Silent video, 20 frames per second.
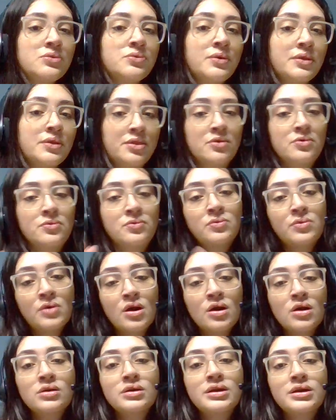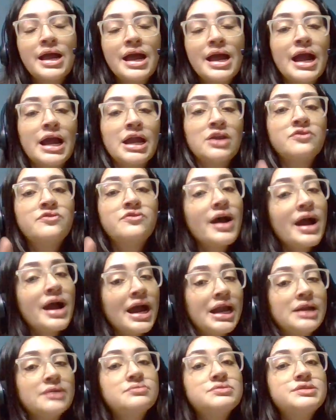with the wrong kind of
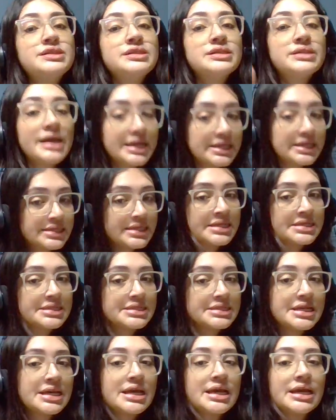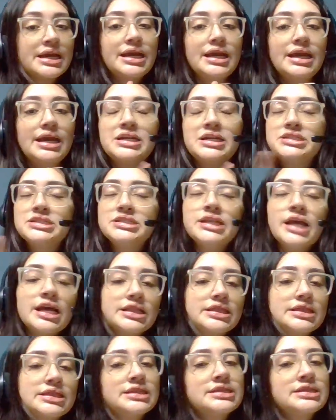item selected, it is
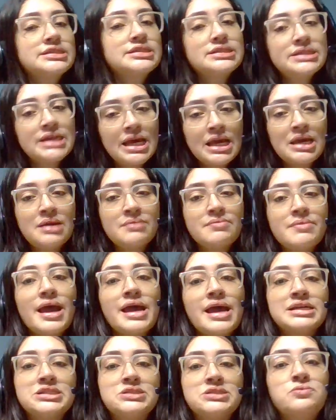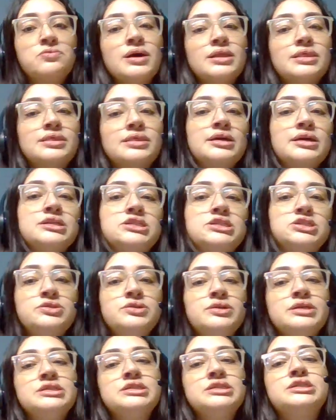not the same as what the
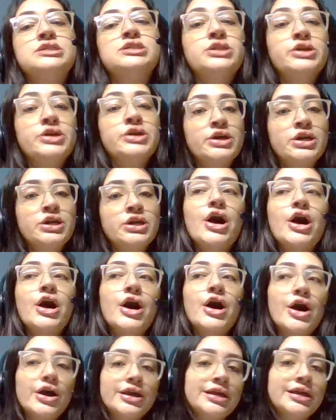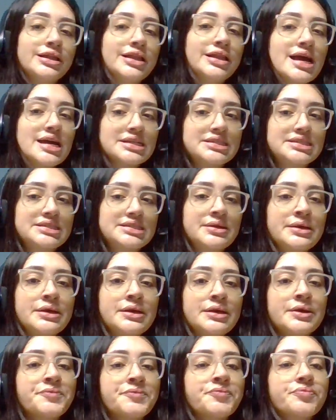students learn in class.
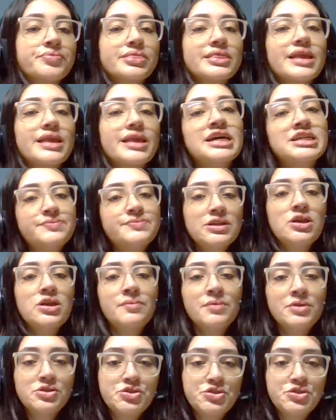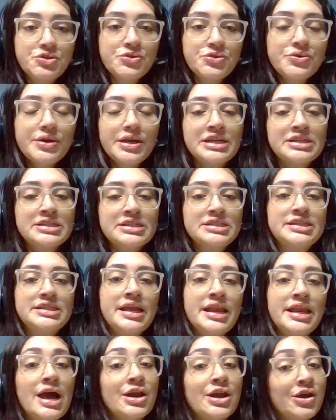Aspect number 2 is
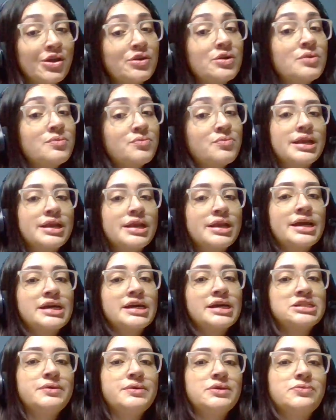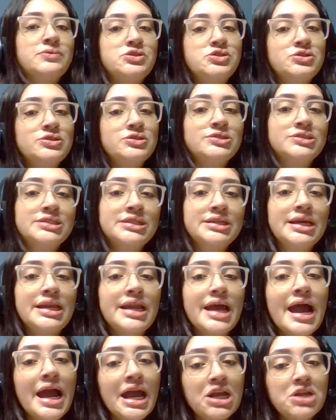that another important aspect when choosing an
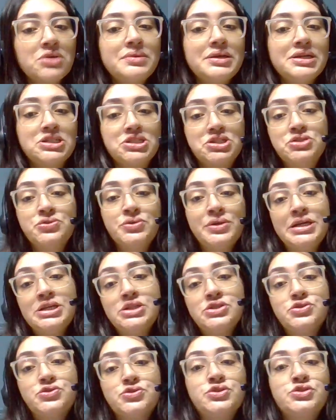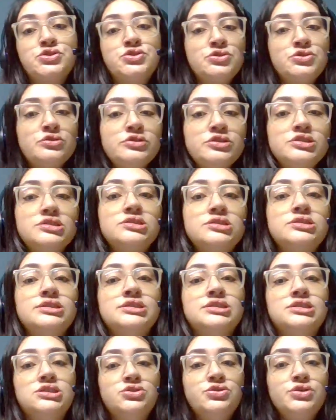item is to introduce the
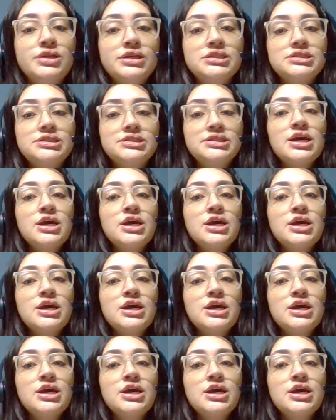students